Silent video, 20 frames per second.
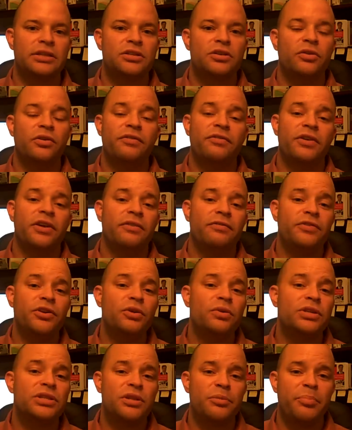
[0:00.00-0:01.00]
So if
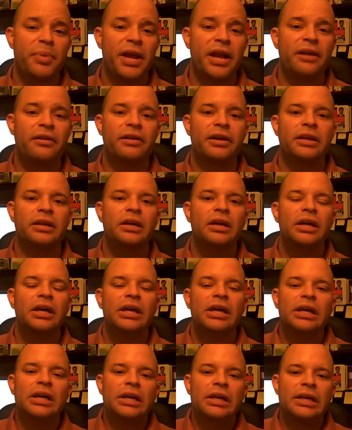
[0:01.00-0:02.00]
you as the parent
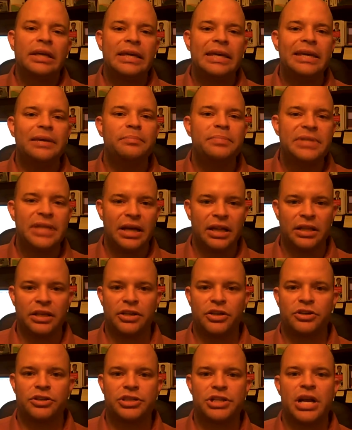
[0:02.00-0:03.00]
keep
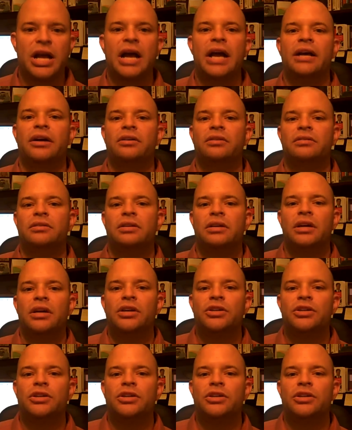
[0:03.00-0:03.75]
telling your child